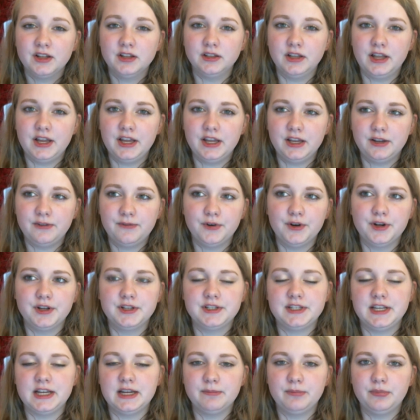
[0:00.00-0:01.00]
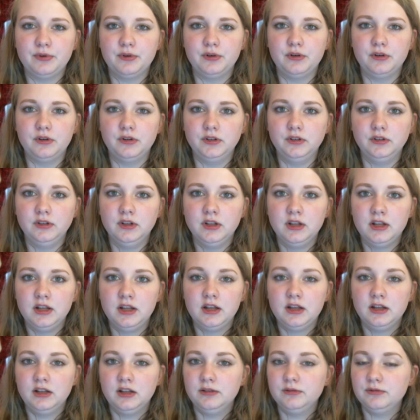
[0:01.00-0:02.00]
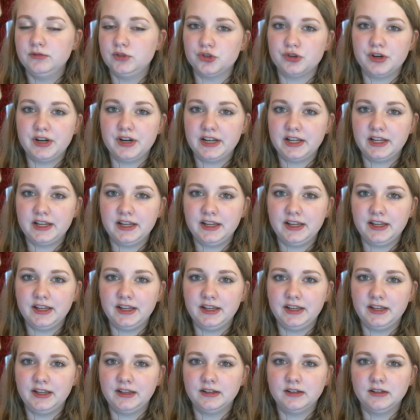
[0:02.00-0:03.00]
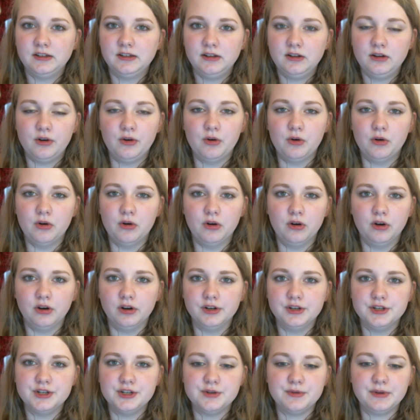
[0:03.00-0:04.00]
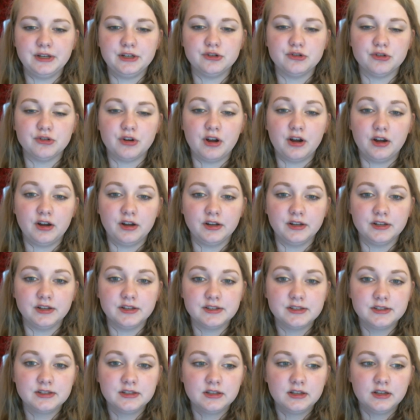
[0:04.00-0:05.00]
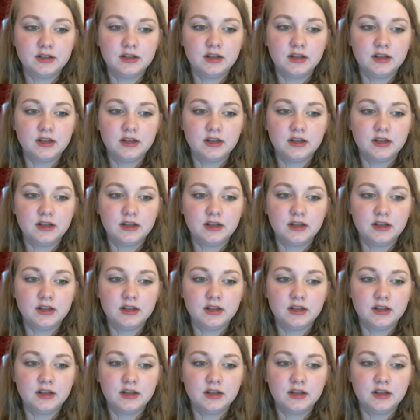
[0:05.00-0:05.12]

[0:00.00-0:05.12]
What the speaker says: Like, for example, drinking or doing drugs.